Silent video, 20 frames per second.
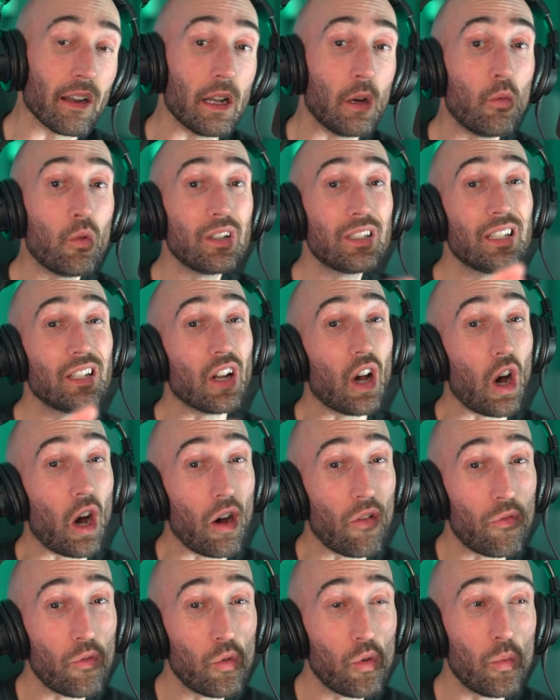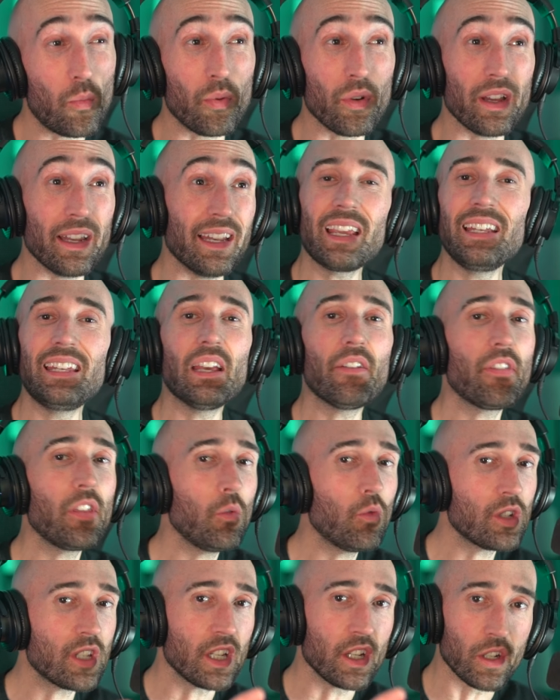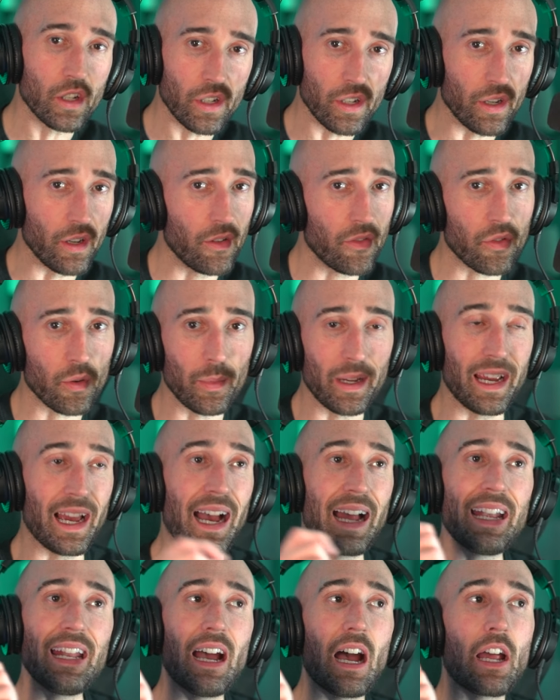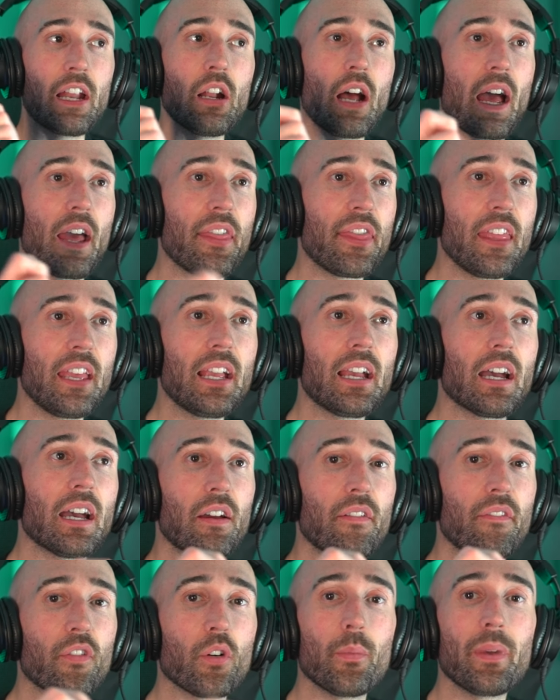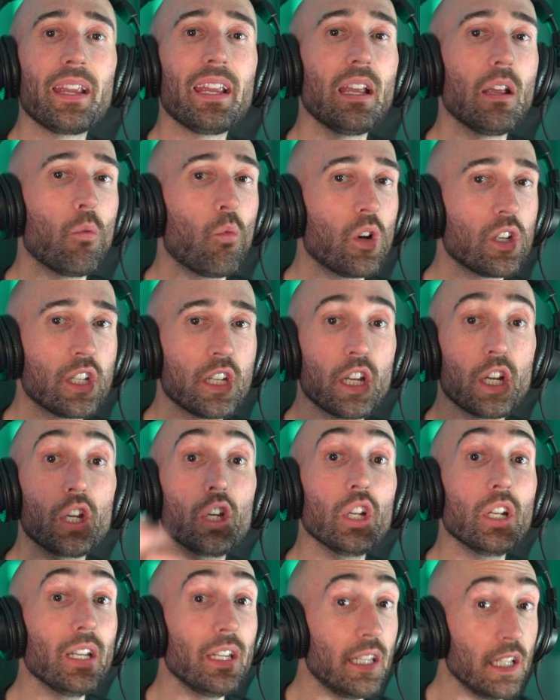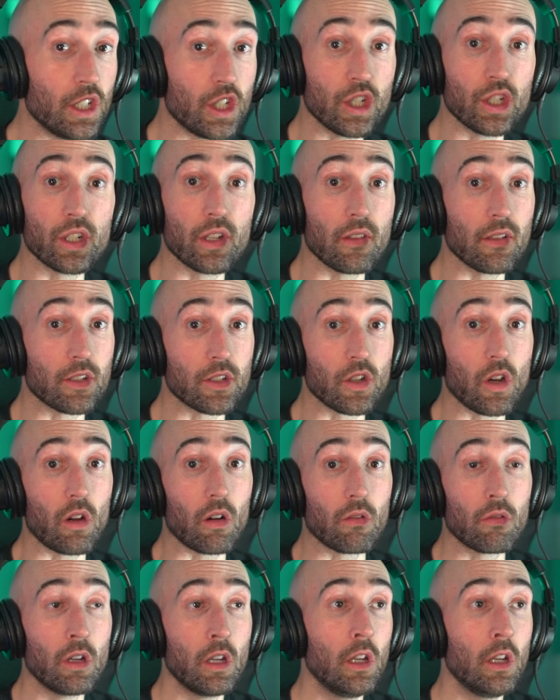It wasn't awful, but it definitely wasn't good for me. I think for me, it wasn't a good addition to the song.